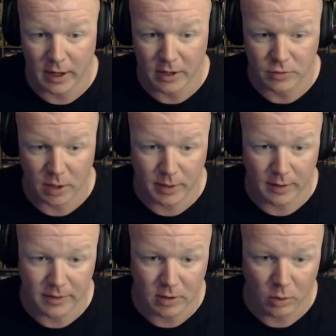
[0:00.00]
drop down
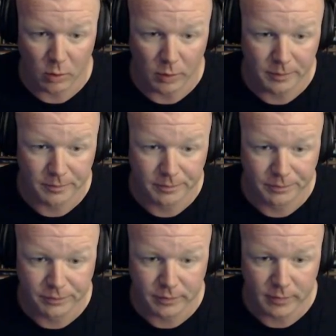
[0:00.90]
this hole.
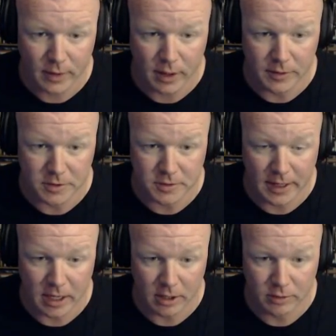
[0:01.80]
This will
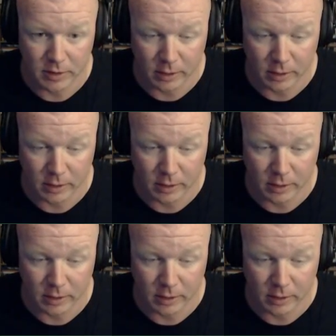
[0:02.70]
take you into another